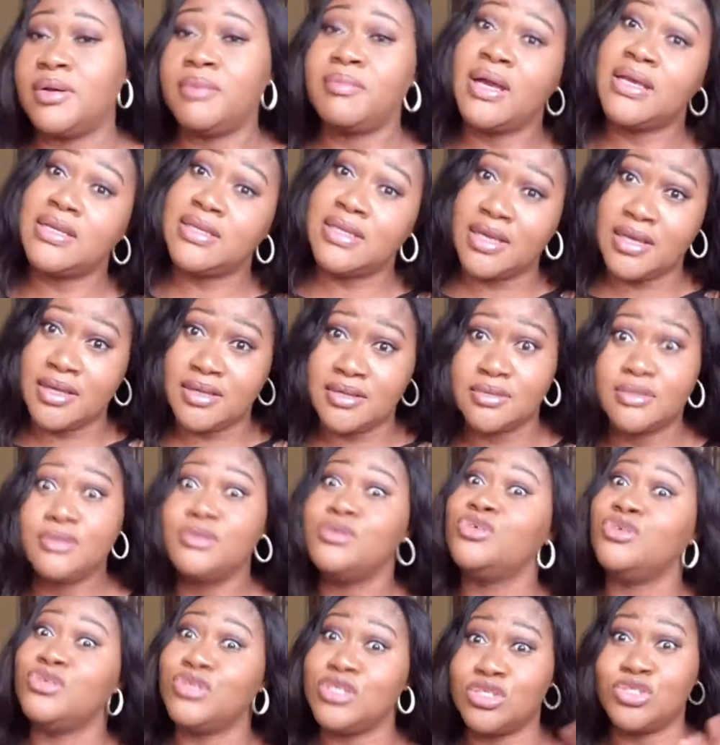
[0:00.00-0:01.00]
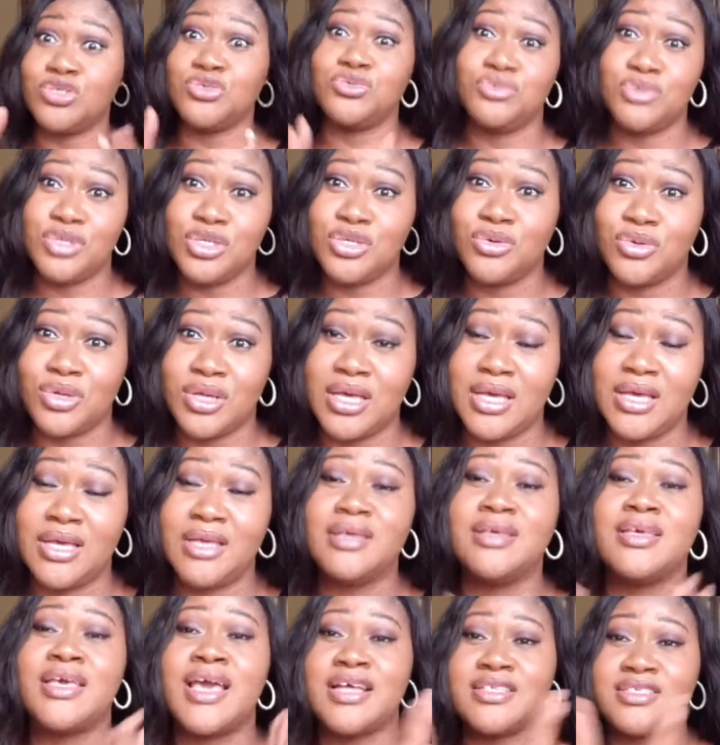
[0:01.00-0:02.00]
My dear, you need to read. Okay,
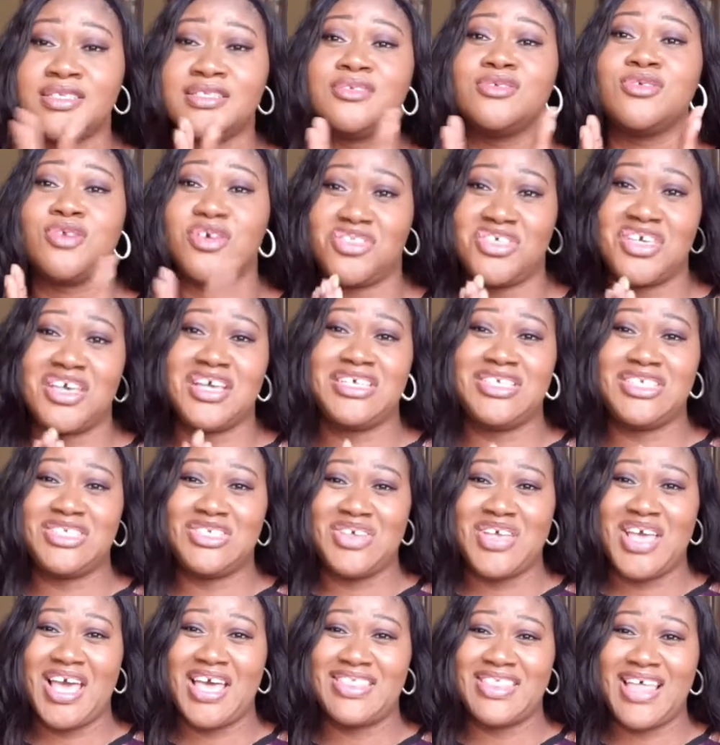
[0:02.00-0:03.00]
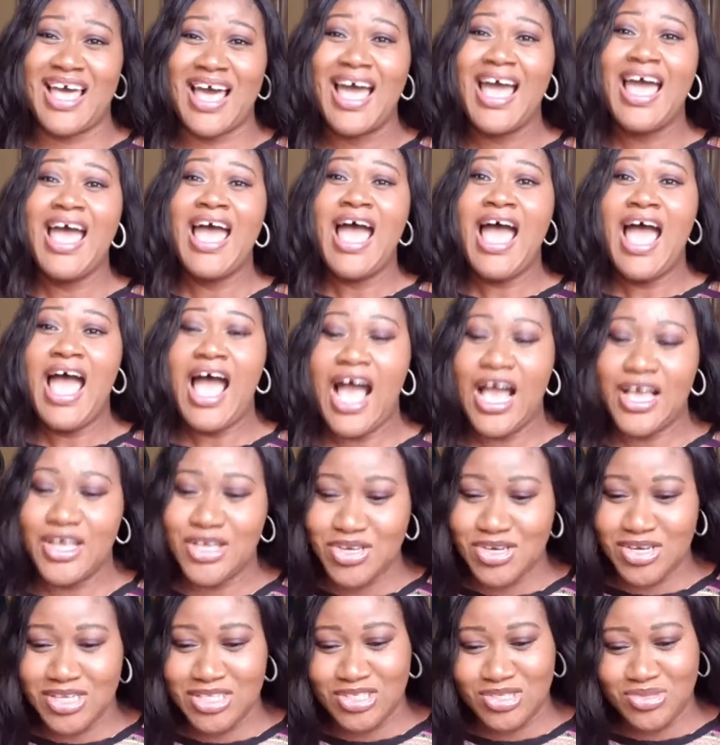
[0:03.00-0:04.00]
get your things together and you
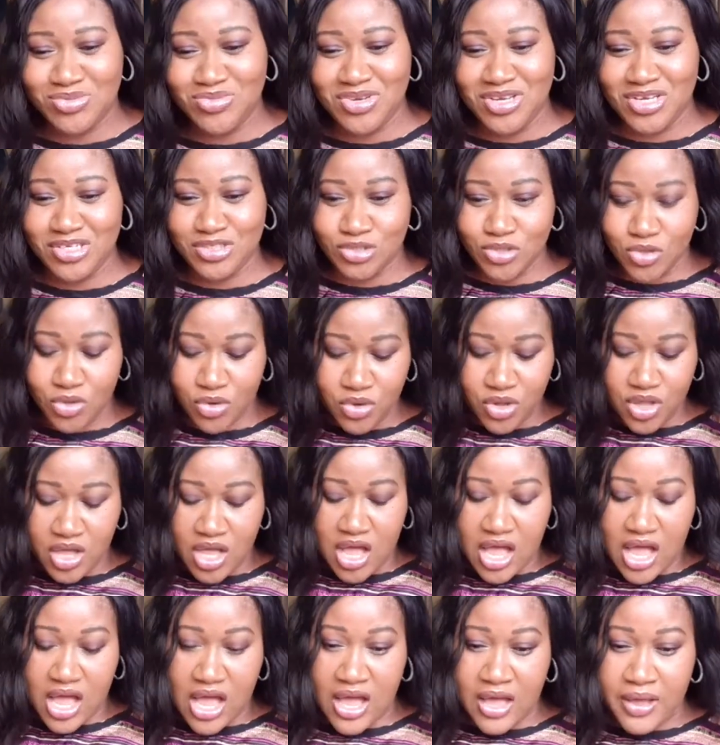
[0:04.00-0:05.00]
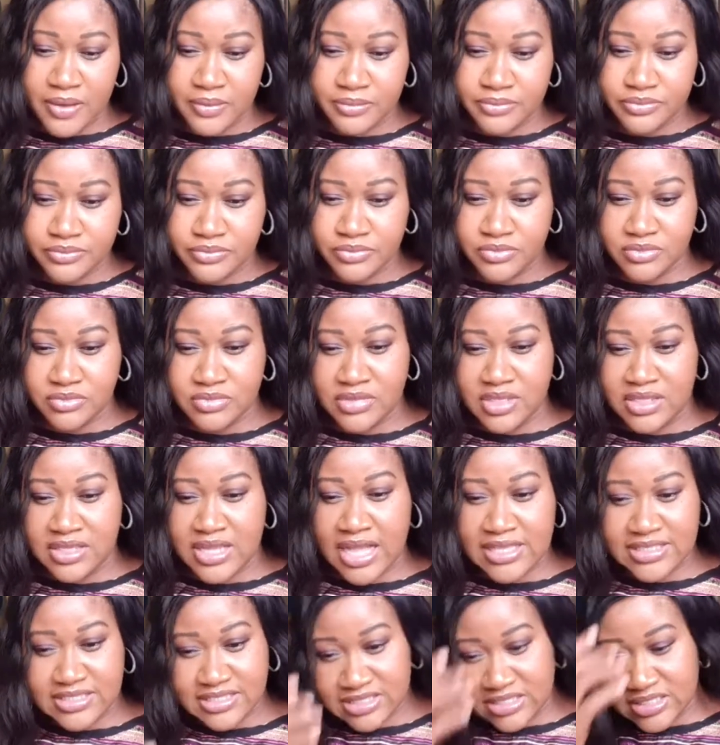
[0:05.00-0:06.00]
need to read. So
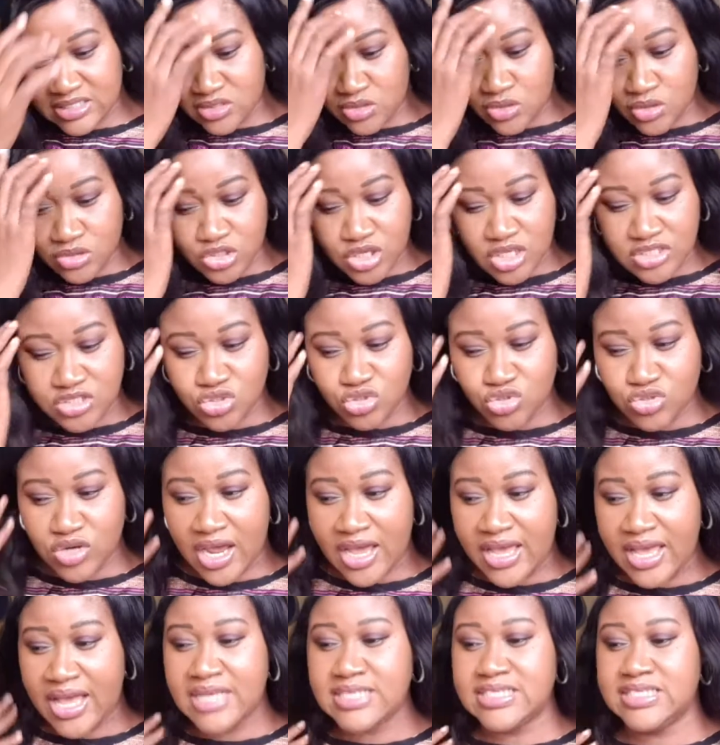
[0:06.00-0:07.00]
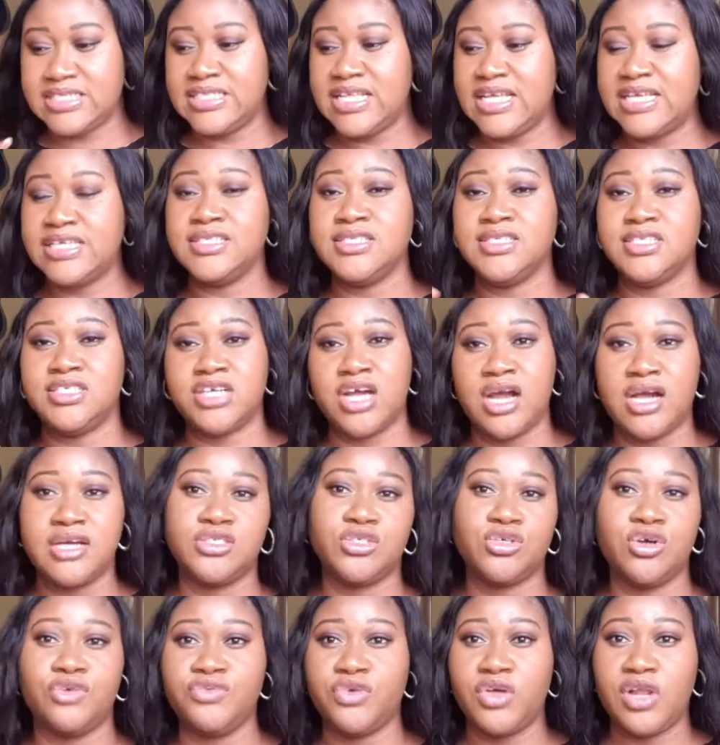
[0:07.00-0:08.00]
that's it. So just try and stay in charge
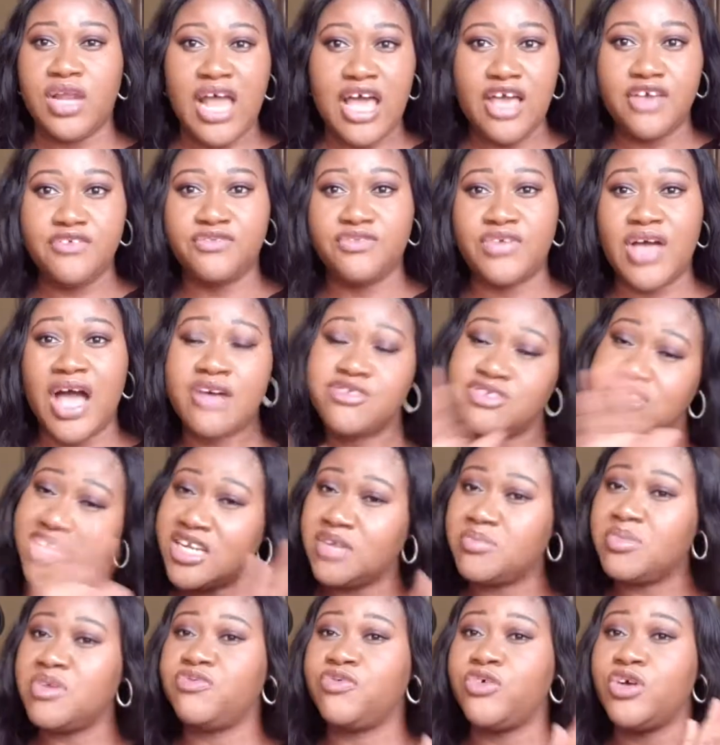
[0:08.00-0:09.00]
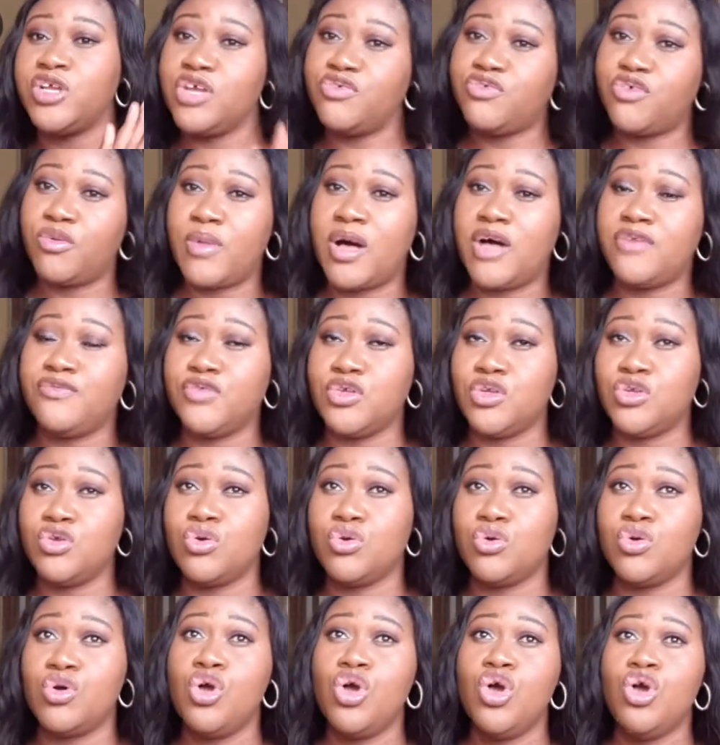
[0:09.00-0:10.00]
of your life. I've said it before in a formal
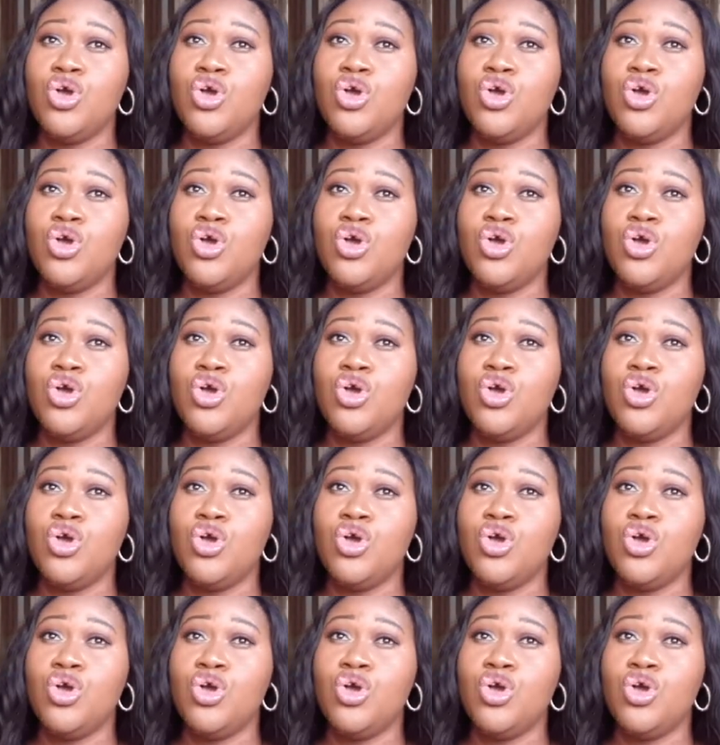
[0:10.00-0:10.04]
video.